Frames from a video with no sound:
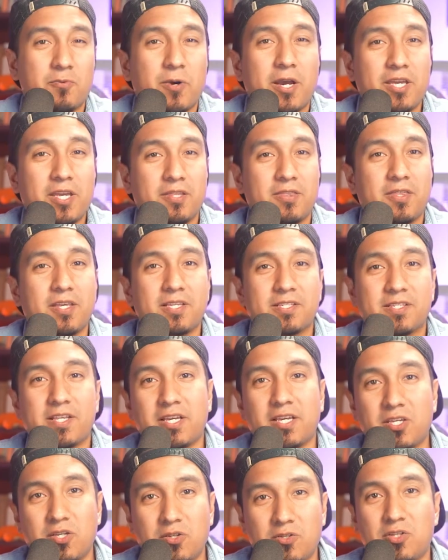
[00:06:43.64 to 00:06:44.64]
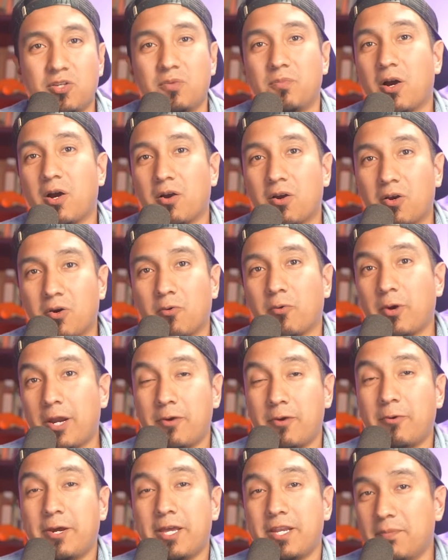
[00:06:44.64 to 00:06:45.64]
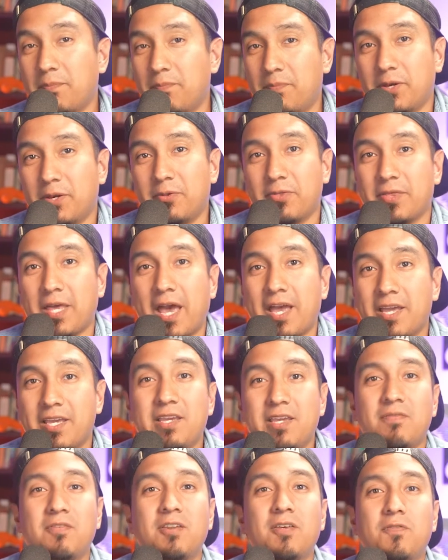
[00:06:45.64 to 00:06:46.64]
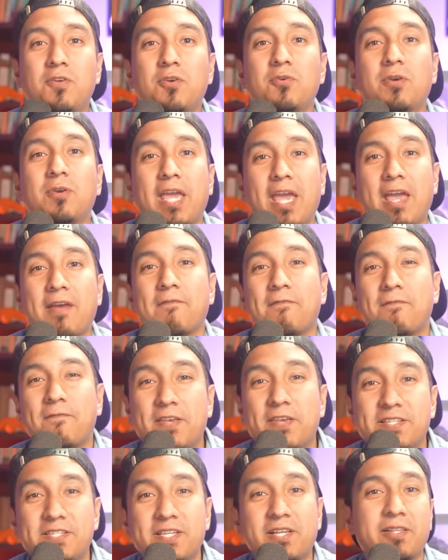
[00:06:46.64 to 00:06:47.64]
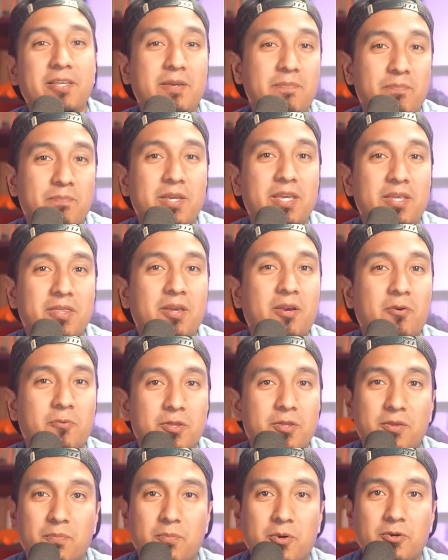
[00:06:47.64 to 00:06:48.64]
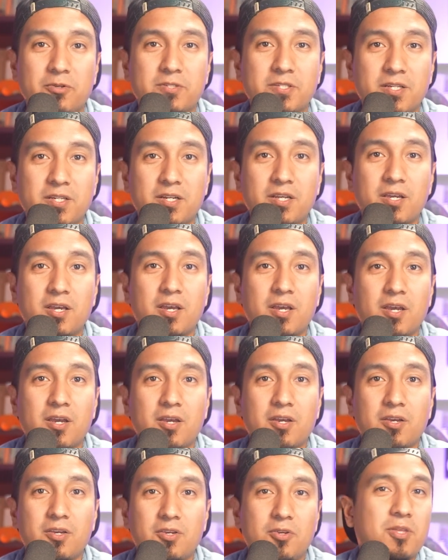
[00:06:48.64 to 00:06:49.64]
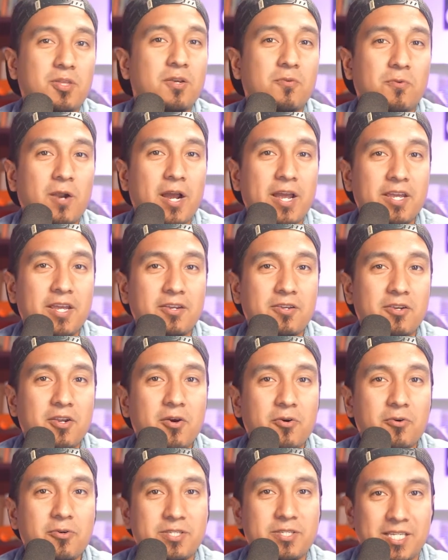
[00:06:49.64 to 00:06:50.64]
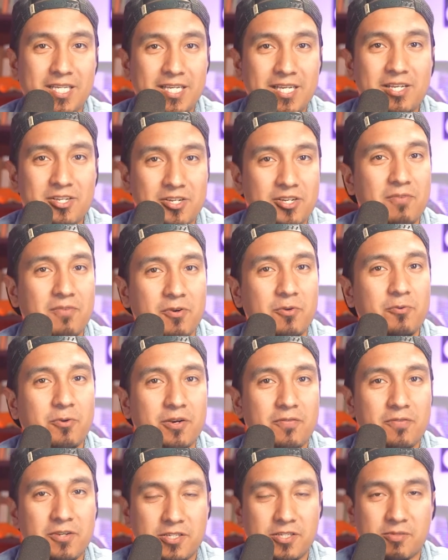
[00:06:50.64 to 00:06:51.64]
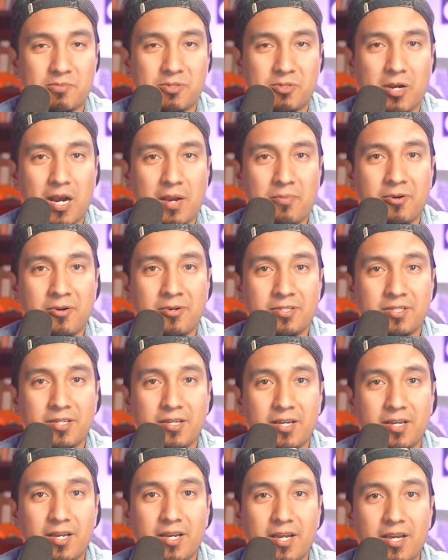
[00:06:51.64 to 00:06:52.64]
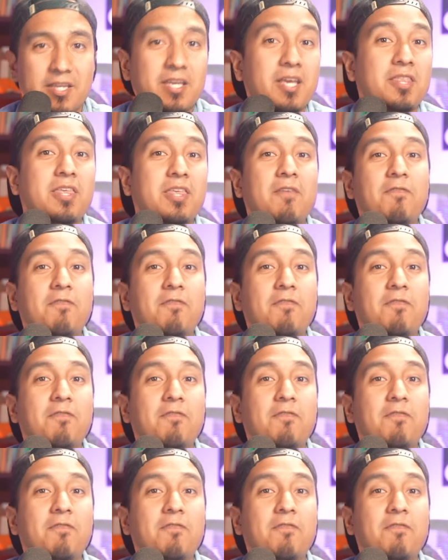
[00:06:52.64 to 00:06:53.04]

is why things like YouTube are a great way to build that, even if you can't physically be there with the person. You think Ryan knows each and every one of his subscribers? Yet